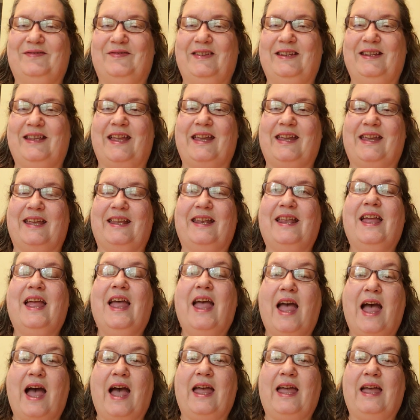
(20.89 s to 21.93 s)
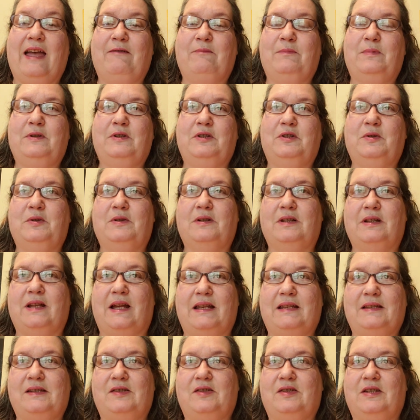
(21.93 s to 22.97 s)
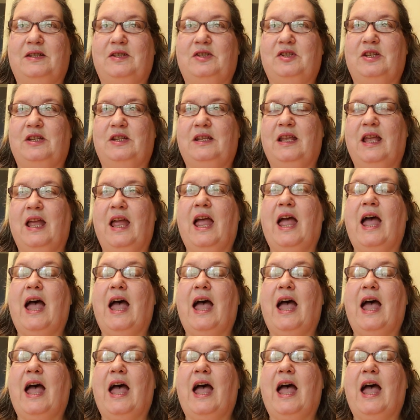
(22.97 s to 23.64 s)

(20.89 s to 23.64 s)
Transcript: feel like it. I have been doing a lot of stitching.